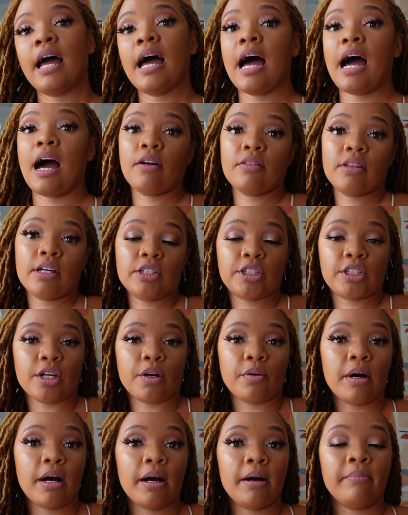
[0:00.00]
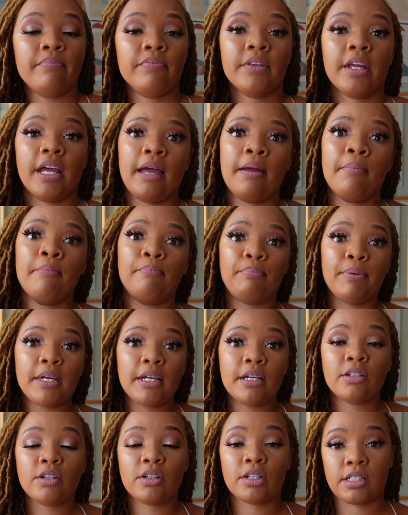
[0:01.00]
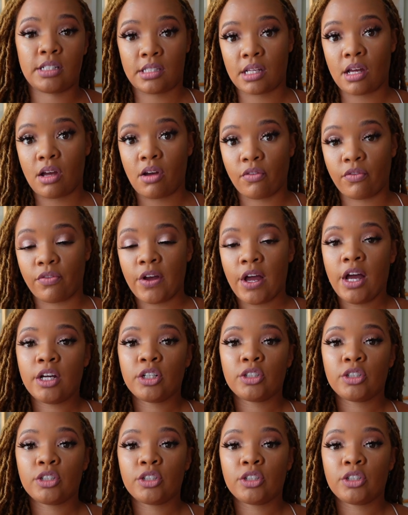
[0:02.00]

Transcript: how they show up, and be yourself.